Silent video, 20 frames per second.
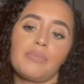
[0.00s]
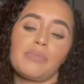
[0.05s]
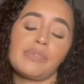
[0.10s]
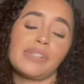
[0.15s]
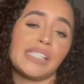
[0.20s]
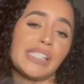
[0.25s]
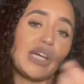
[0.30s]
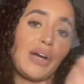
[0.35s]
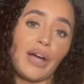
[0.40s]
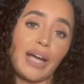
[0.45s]

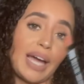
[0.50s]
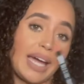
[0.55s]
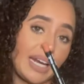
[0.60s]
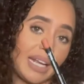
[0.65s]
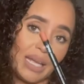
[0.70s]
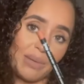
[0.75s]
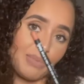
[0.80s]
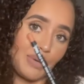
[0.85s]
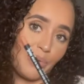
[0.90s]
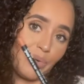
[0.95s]
So I gotta
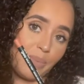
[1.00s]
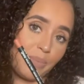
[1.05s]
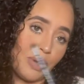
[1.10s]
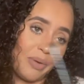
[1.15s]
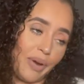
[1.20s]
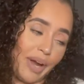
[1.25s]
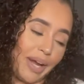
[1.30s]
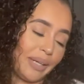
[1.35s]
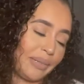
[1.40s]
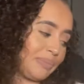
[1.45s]
keep it with me,
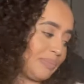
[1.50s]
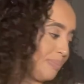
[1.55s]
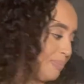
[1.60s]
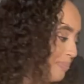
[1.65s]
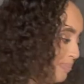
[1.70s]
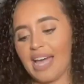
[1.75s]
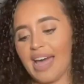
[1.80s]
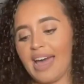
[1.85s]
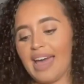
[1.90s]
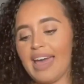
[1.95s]
right?
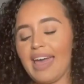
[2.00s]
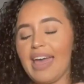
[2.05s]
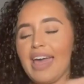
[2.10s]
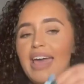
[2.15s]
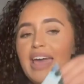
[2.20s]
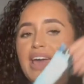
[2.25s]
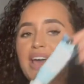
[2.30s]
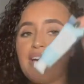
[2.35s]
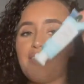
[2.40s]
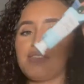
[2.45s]
I
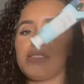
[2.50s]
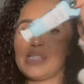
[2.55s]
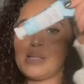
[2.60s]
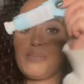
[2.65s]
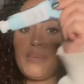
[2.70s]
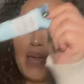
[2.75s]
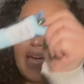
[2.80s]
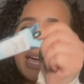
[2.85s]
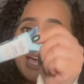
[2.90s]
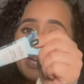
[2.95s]
have some
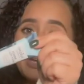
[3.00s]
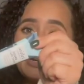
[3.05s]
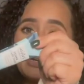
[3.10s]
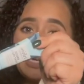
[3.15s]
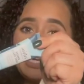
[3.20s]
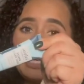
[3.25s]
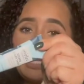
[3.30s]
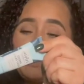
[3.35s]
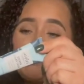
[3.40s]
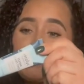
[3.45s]
hand
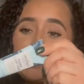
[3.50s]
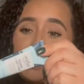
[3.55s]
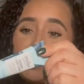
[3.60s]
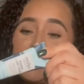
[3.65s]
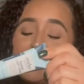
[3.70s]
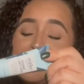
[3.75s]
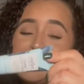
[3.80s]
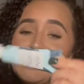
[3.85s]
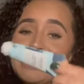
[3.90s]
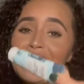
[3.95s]
cream
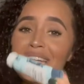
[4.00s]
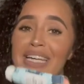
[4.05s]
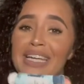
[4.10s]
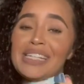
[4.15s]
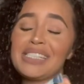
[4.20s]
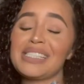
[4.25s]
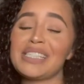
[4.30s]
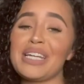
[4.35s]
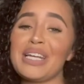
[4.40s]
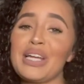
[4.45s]
because again,
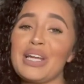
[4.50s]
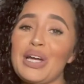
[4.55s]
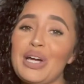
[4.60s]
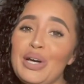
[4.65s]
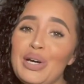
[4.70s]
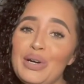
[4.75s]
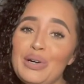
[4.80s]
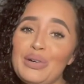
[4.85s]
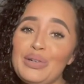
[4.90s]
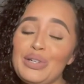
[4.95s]
it's getting
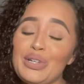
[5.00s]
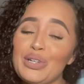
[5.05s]
cold.